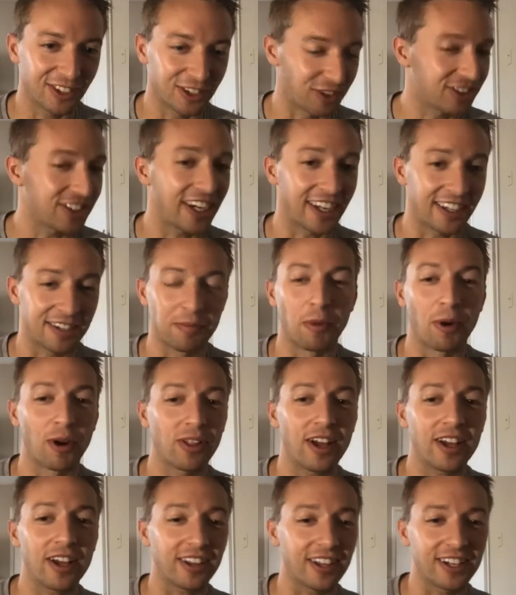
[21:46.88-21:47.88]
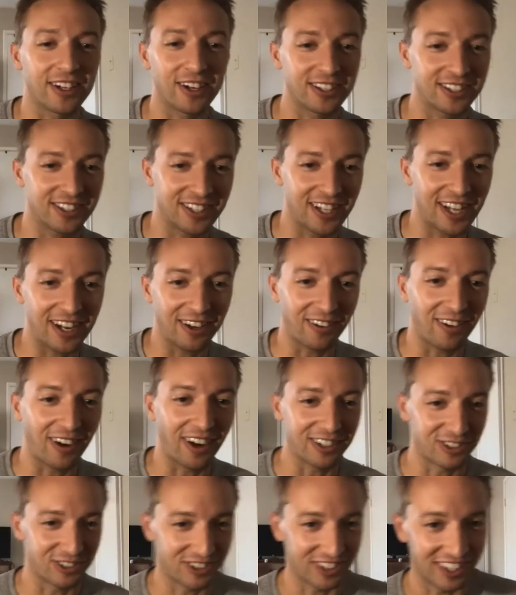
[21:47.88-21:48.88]
saying it's more likely he turns into Aaron
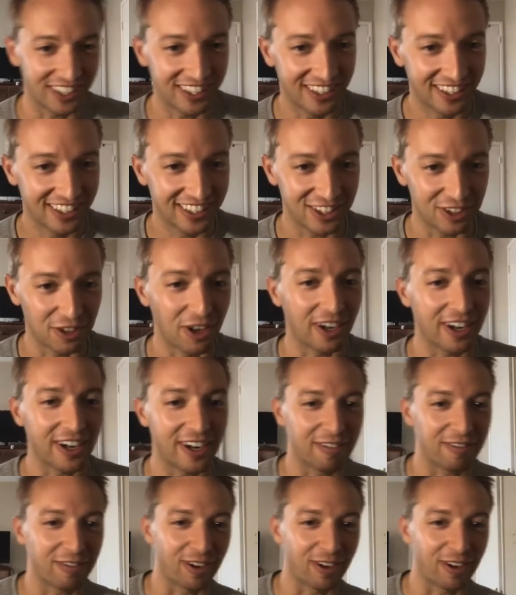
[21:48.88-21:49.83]
Rodgers then? You heard it here first.